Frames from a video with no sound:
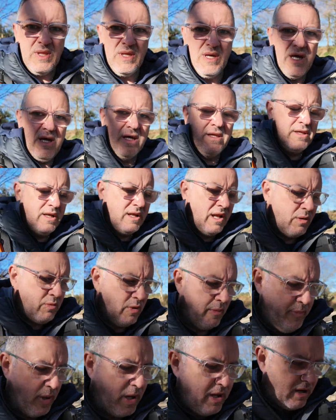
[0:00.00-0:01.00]
the
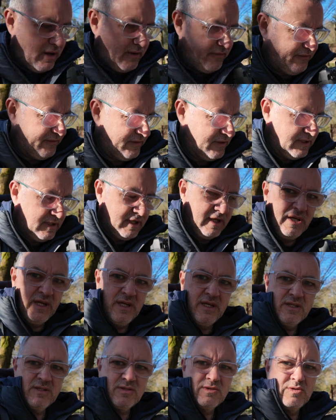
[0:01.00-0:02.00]
lower path
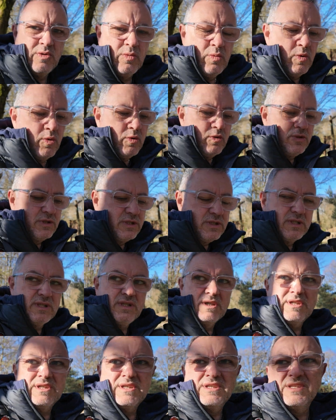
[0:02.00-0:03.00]
towards
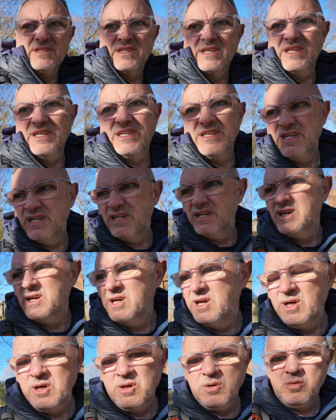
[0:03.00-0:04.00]
the
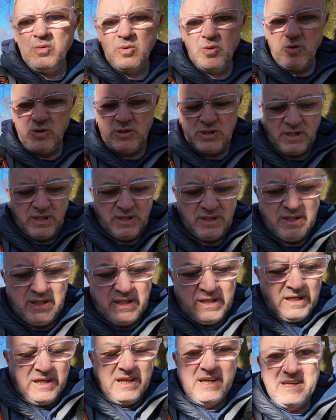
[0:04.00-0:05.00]
water.
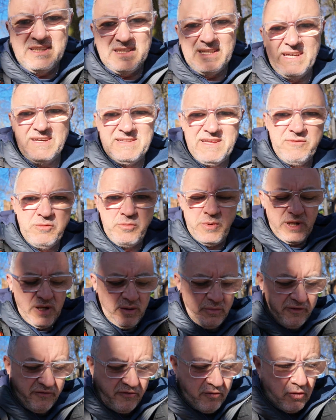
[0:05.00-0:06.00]
Now, I've never been
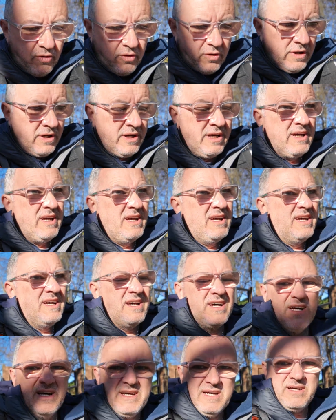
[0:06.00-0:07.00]
here before.
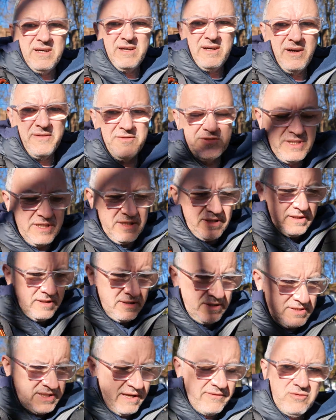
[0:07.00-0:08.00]
I've seen
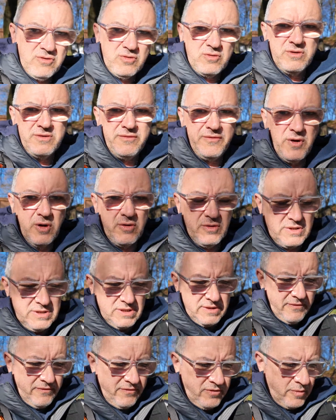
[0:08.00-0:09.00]
several
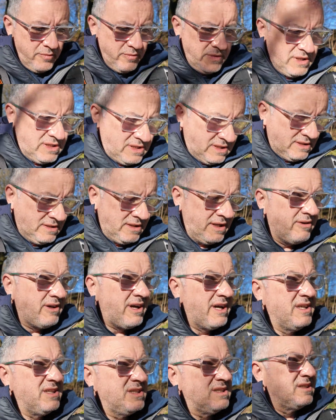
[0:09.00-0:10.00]
vlogs from this
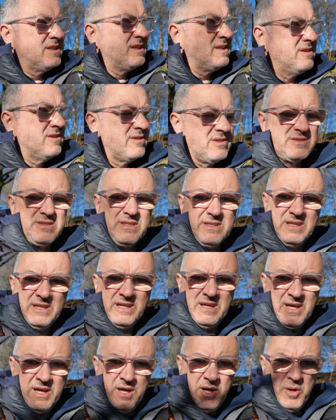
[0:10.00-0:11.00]
location. It looks
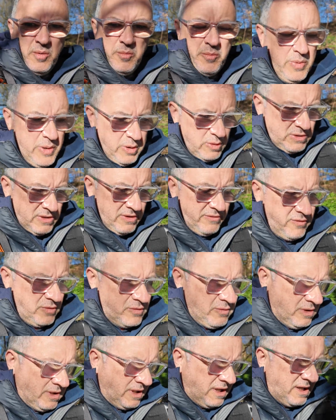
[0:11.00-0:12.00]
beautiful,